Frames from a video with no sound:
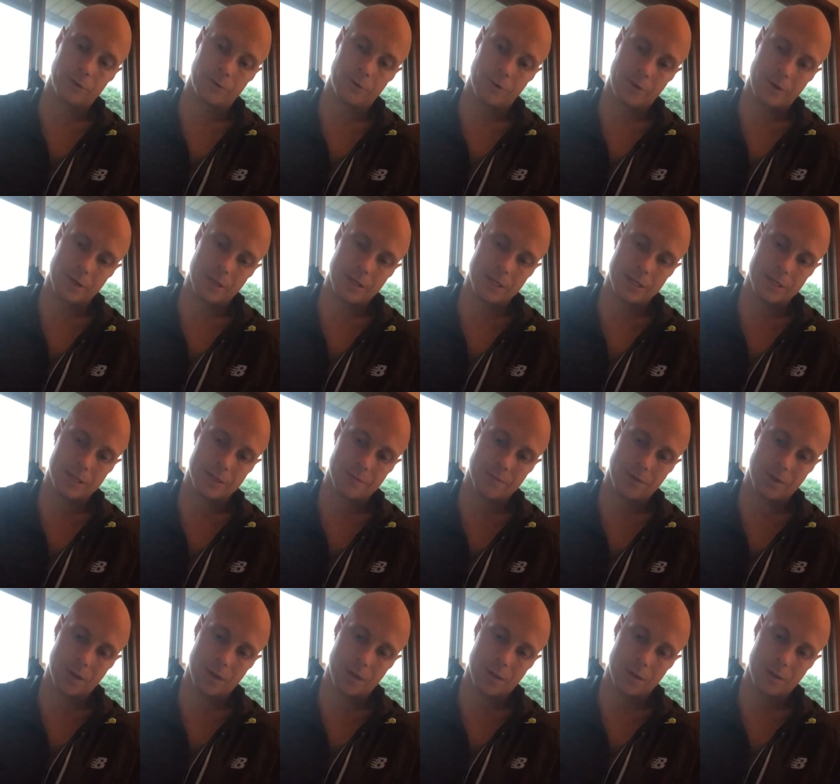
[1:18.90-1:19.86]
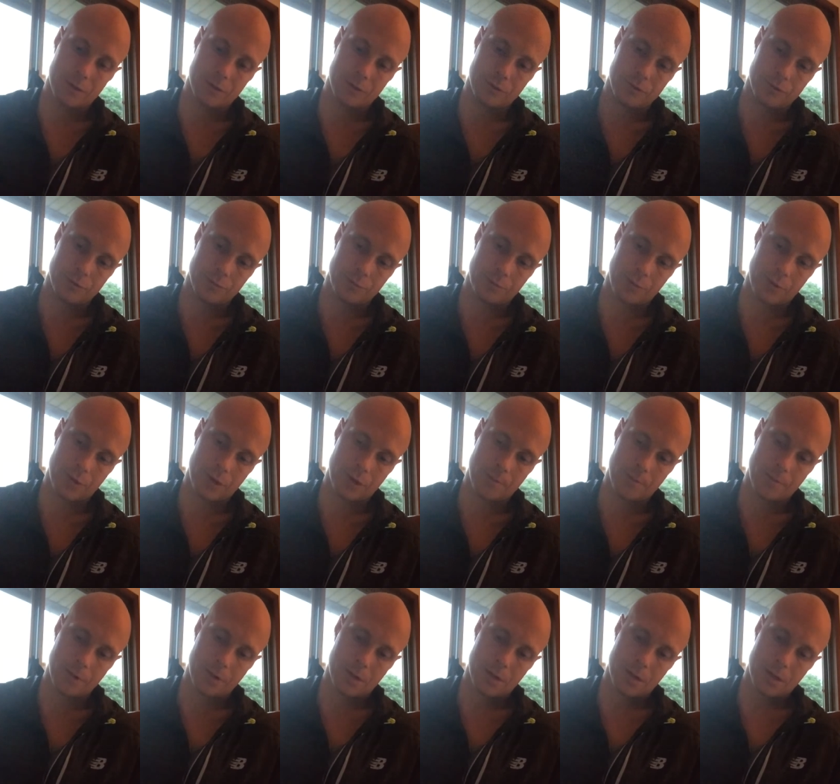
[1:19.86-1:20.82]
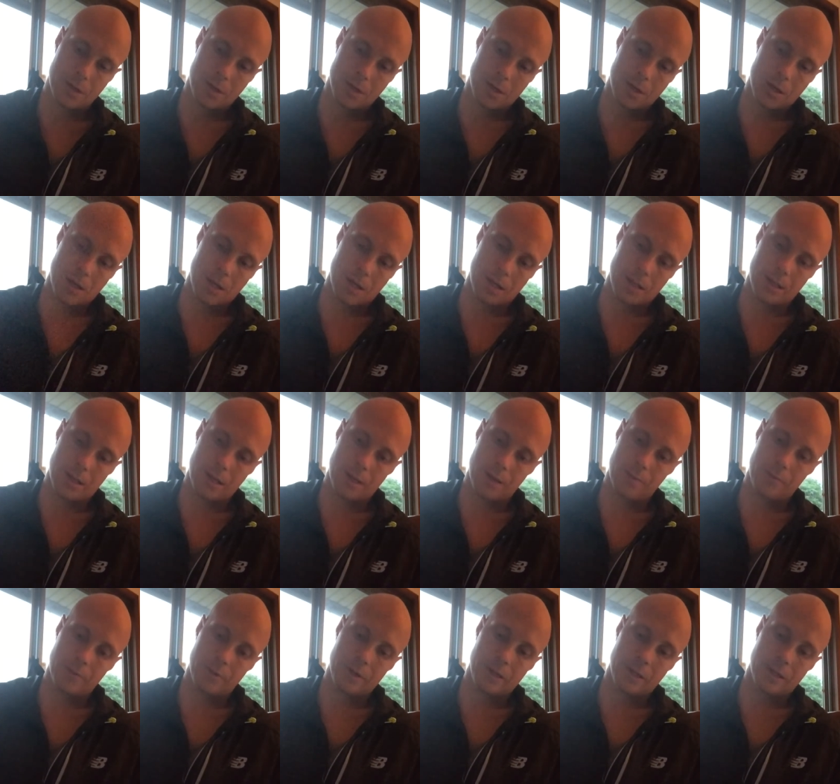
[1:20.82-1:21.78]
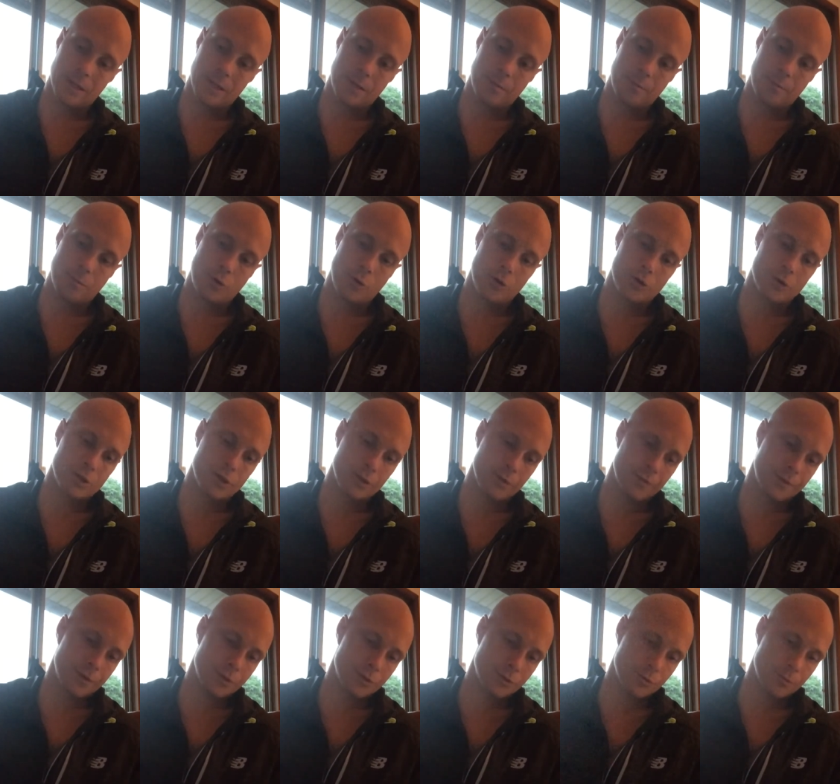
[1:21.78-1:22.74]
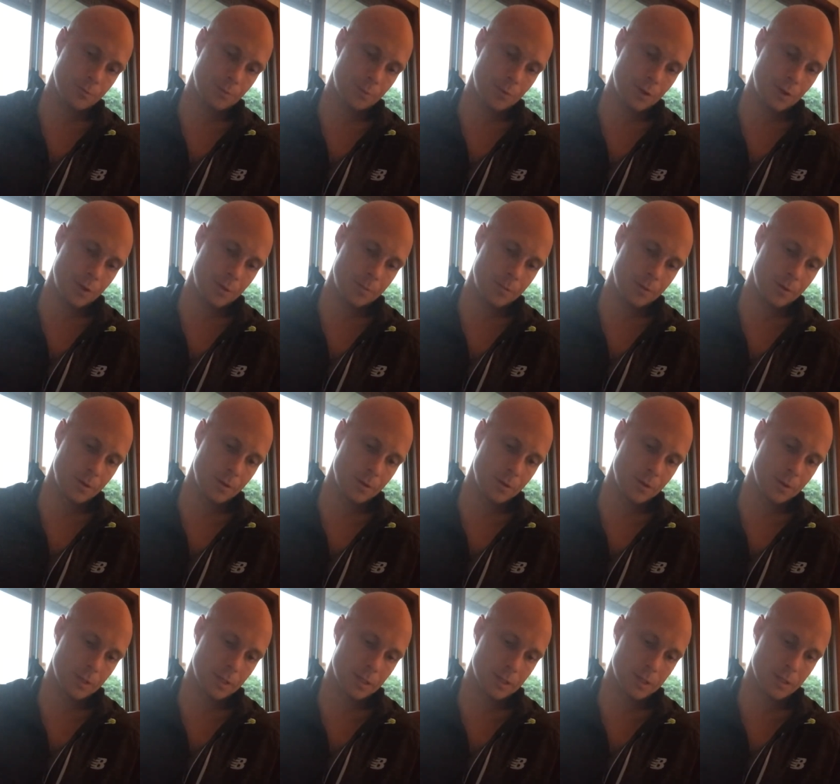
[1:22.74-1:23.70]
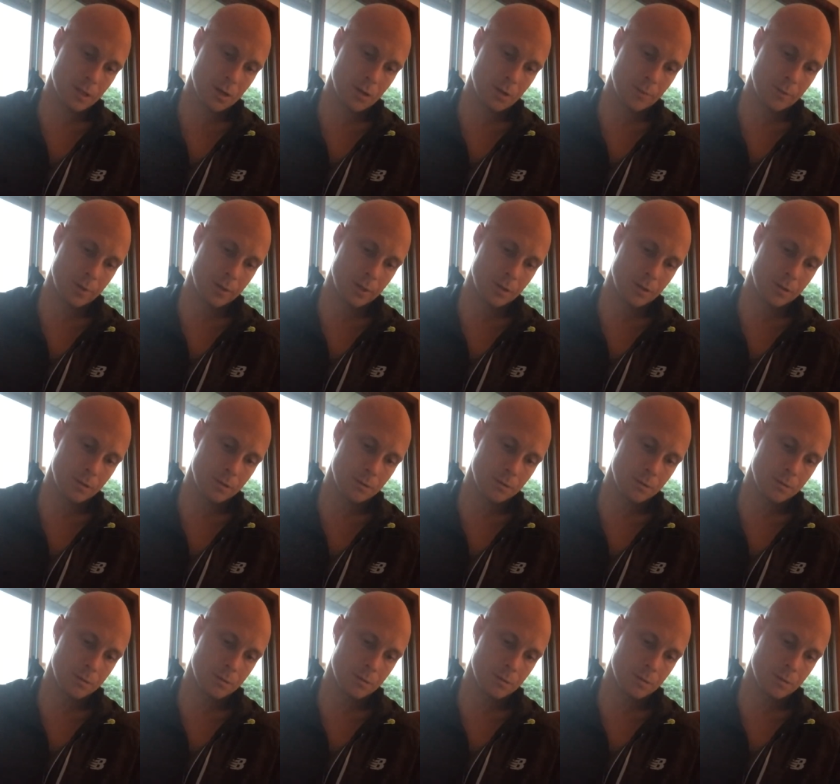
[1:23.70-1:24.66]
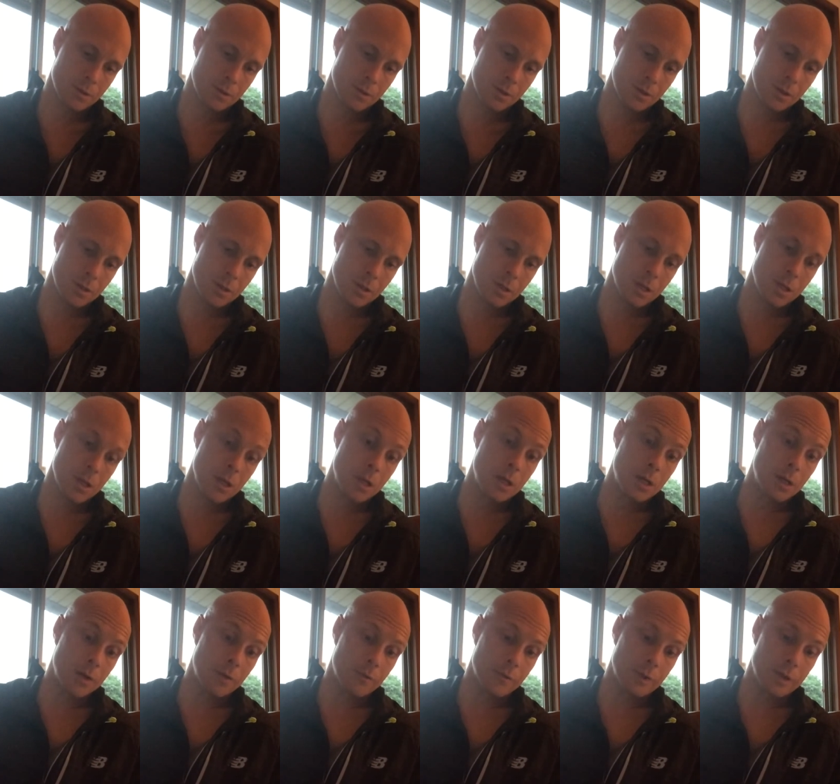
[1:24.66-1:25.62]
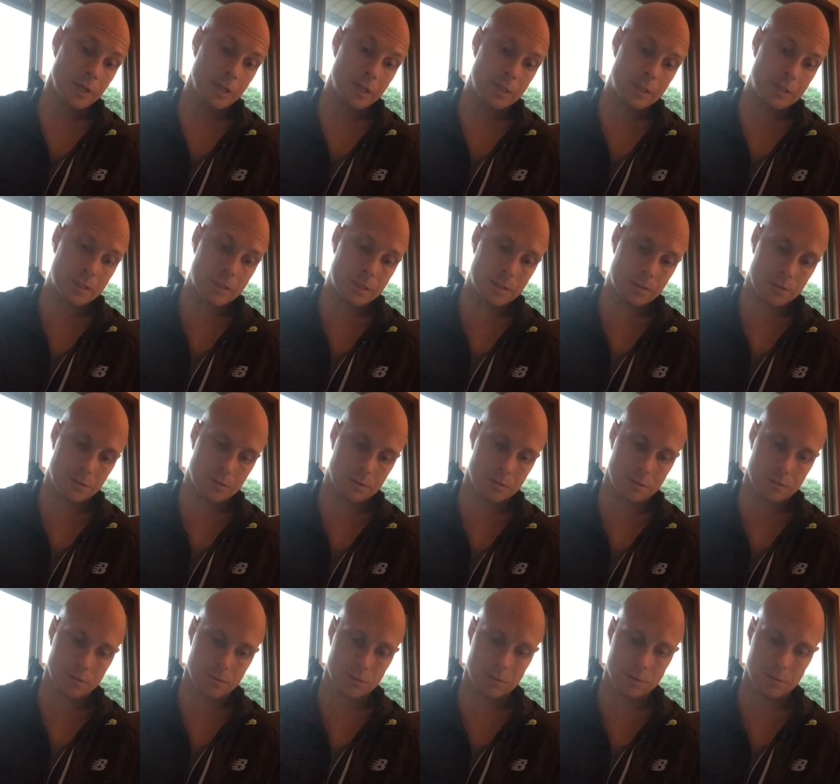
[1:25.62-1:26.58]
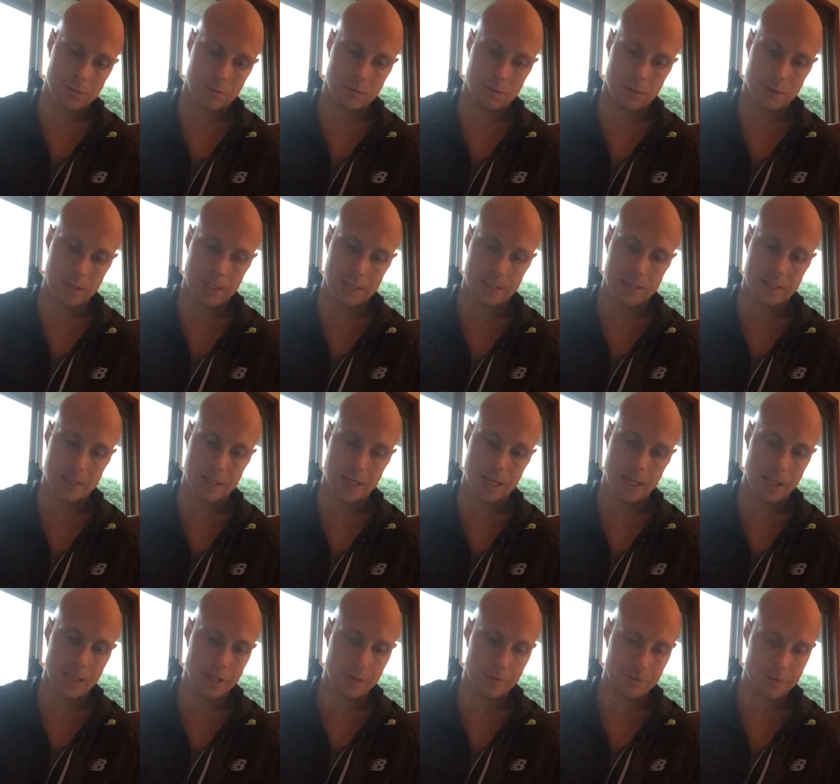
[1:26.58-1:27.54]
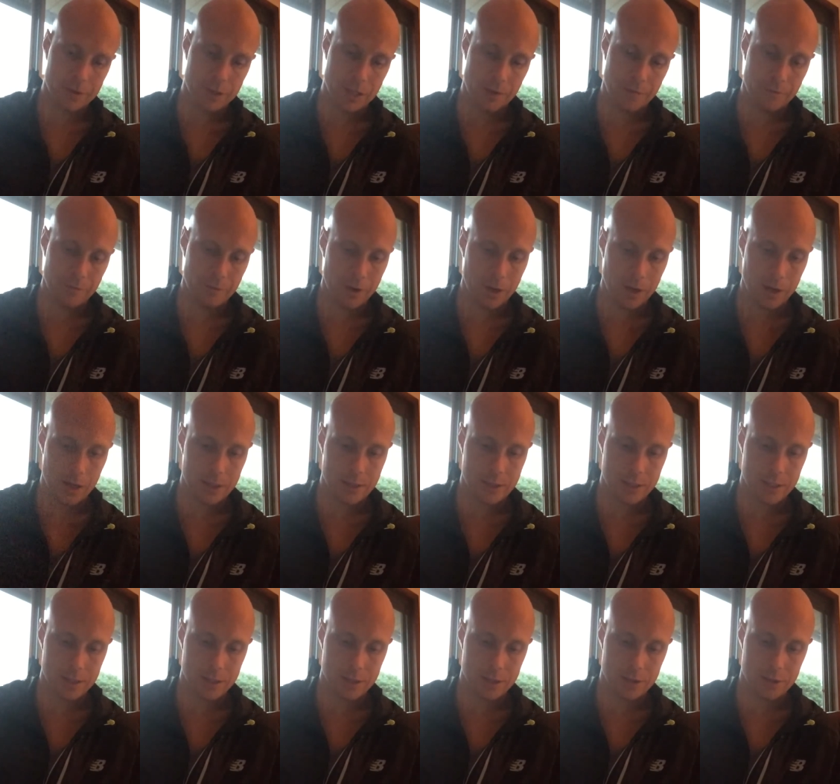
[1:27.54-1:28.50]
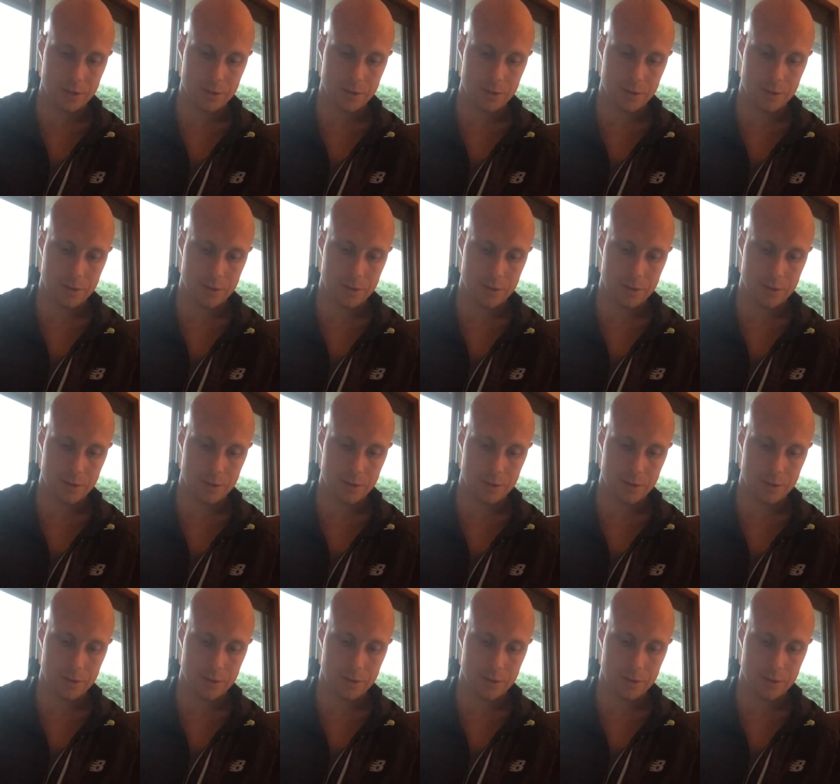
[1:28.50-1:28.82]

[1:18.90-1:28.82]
to the Isvara, the supreme and then we get the mercy of the supreme that's how we reach that state of self-realization